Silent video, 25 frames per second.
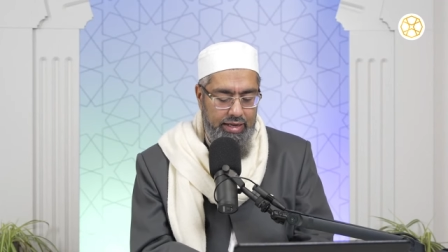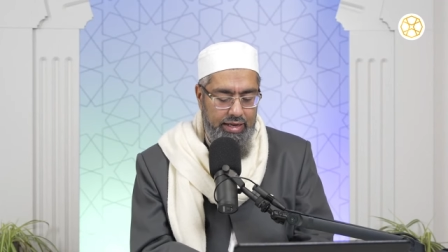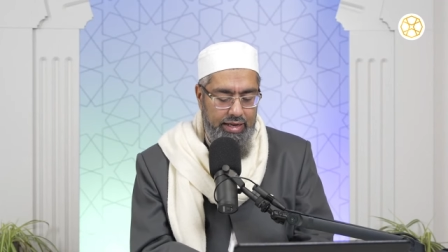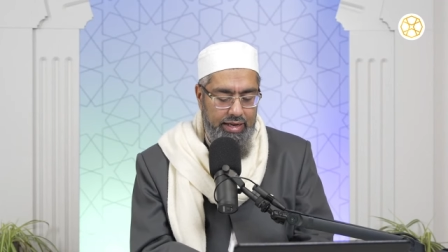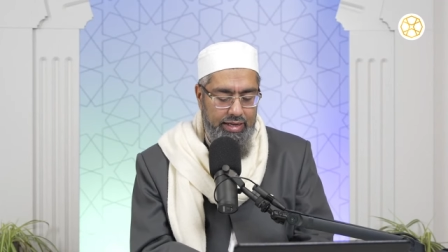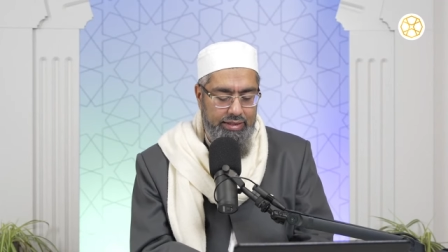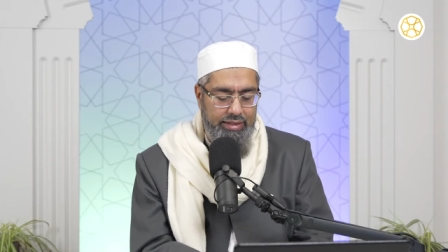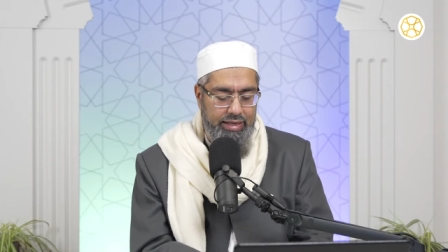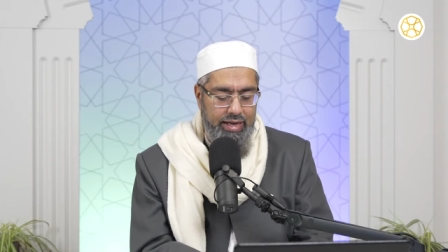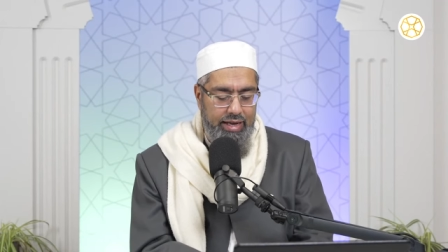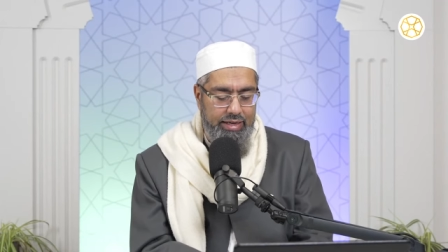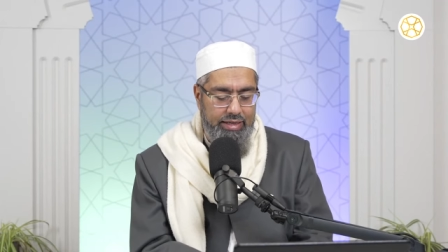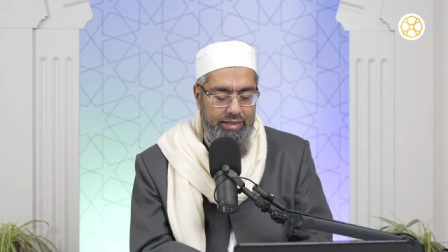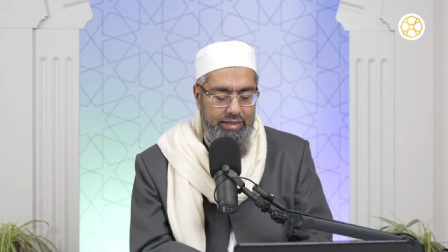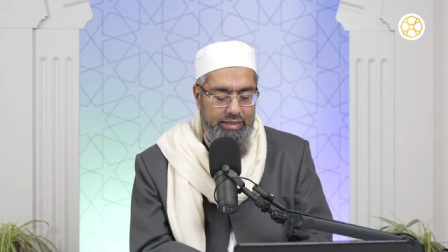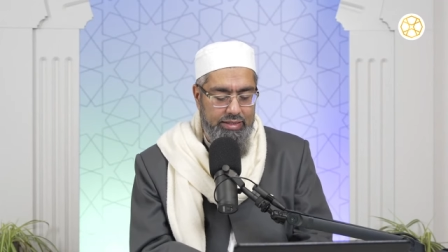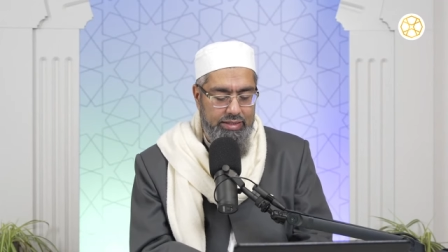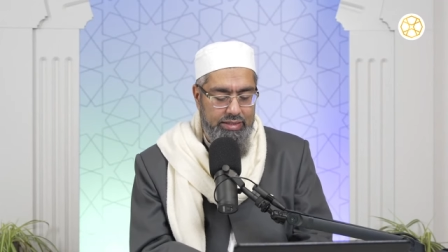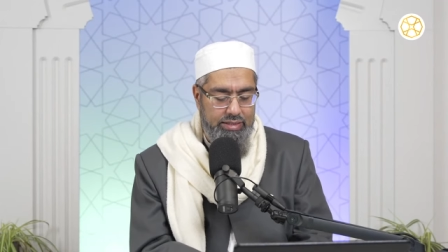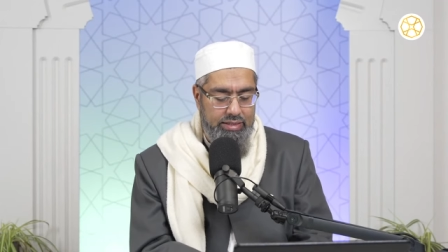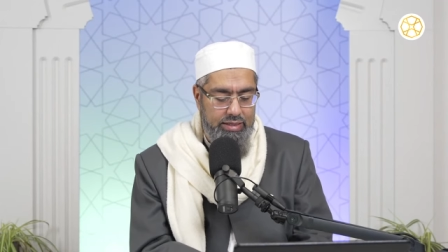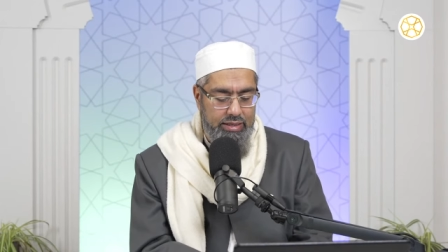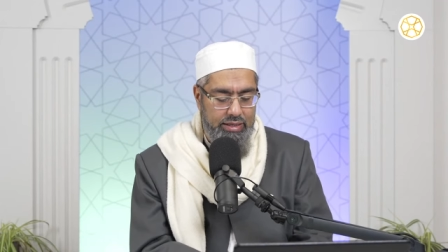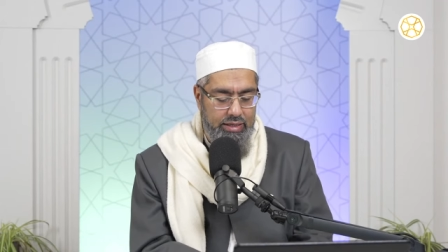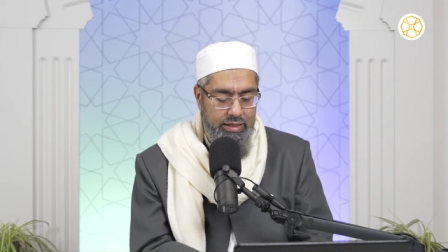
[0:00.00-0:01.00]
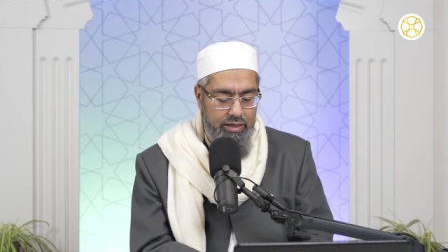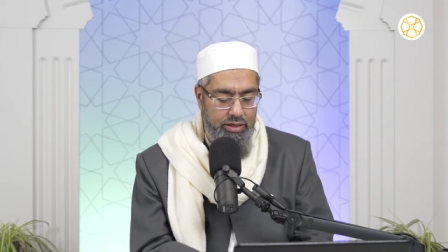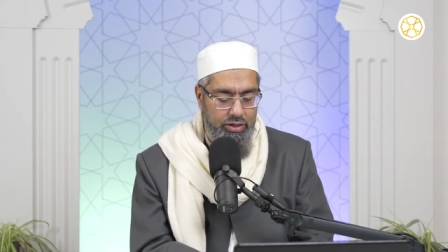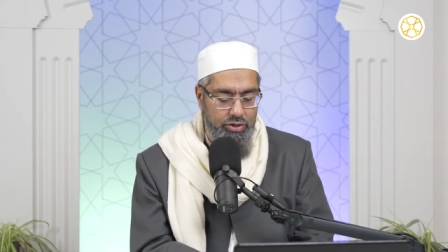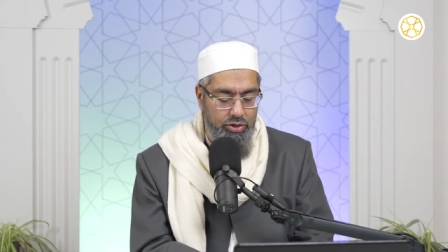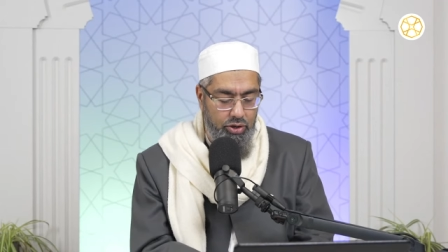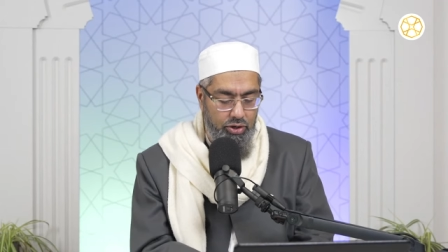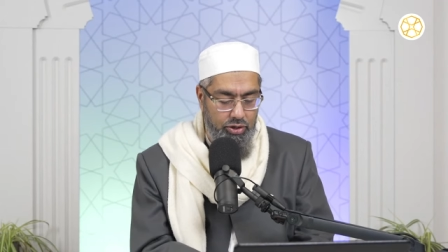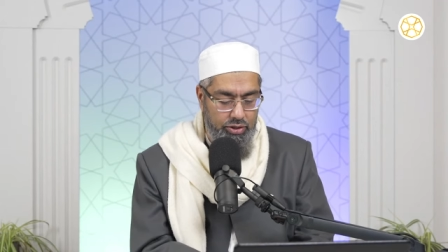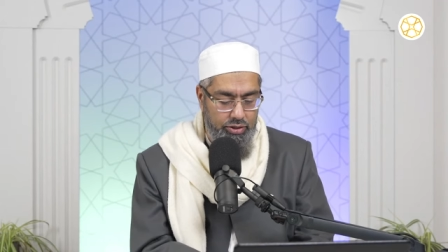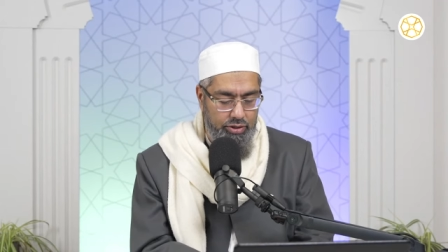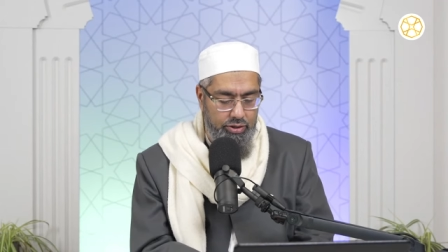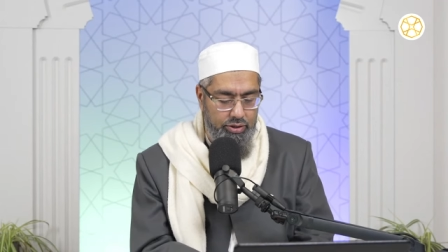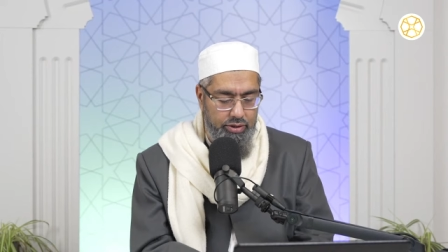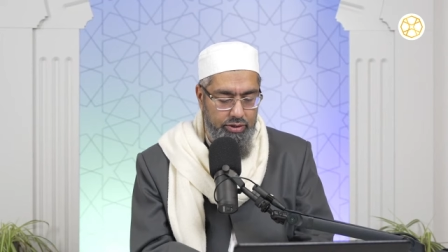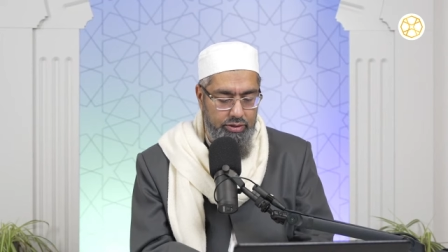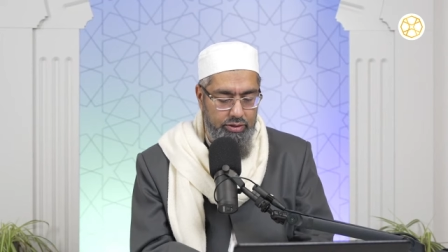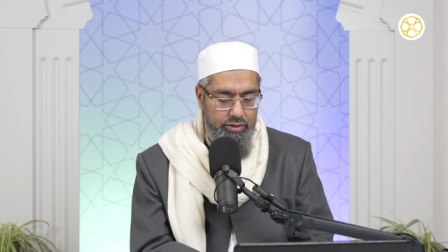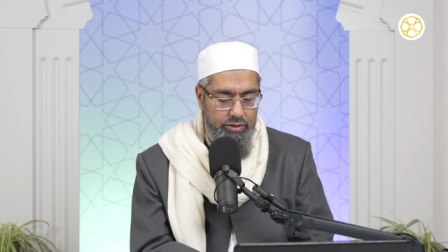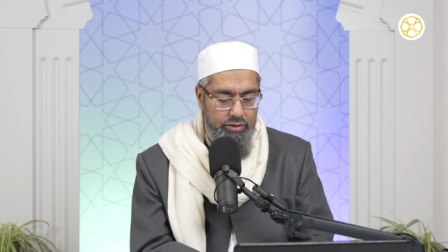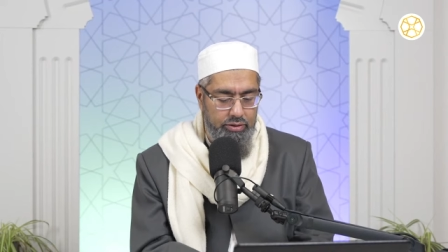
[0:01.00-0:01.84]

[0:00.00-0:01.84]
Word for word: And that is an honor